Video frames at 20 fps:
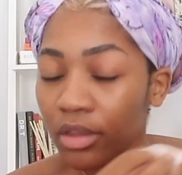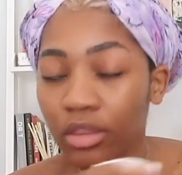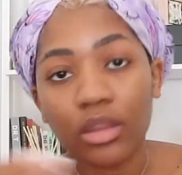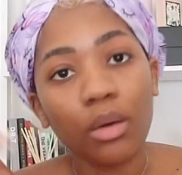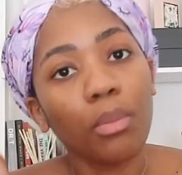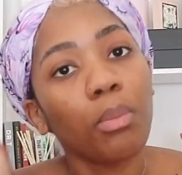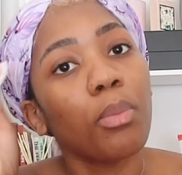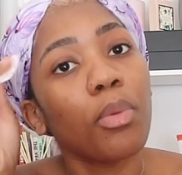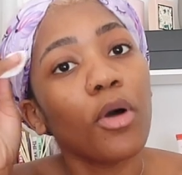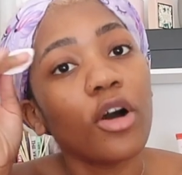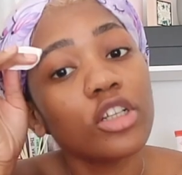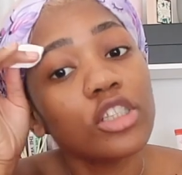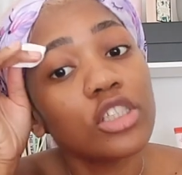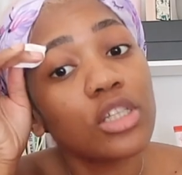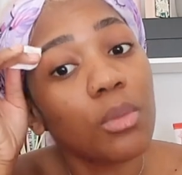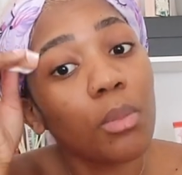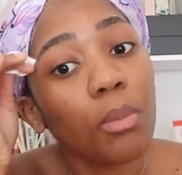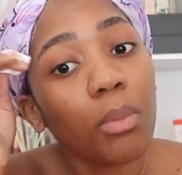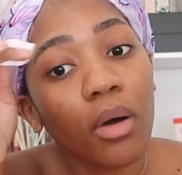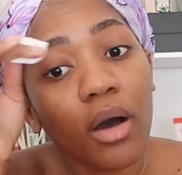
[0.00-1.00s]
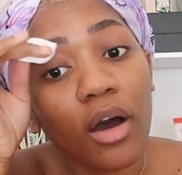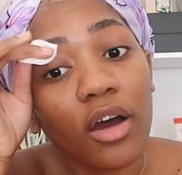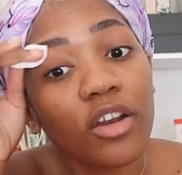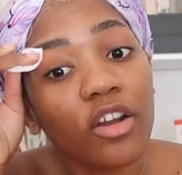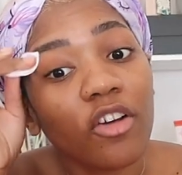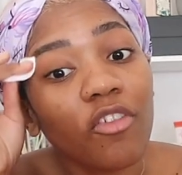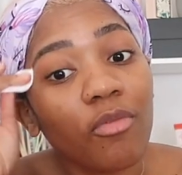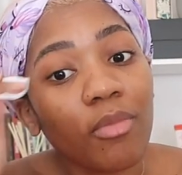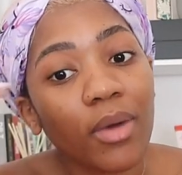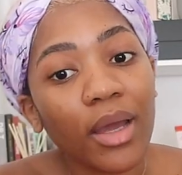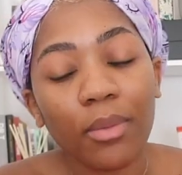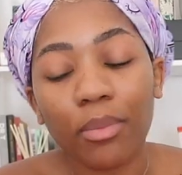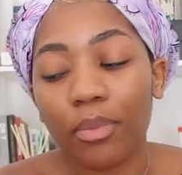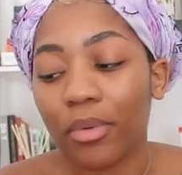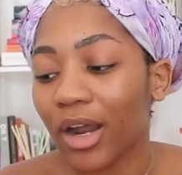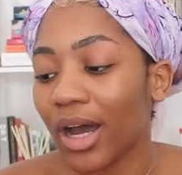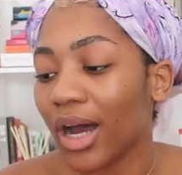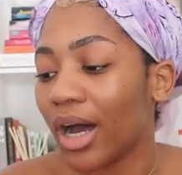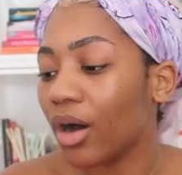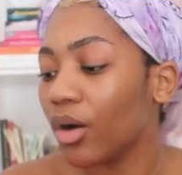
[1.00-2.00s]
the bottom part of my
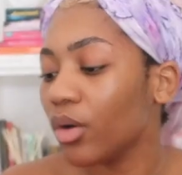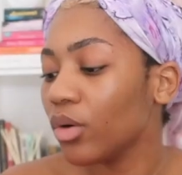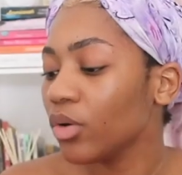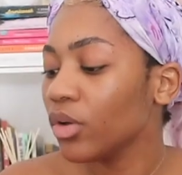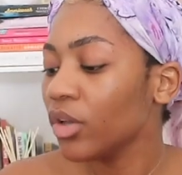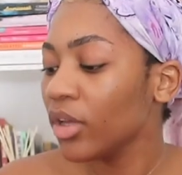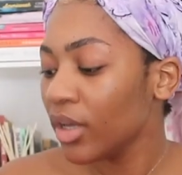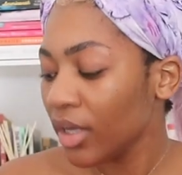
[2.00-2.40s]
brow.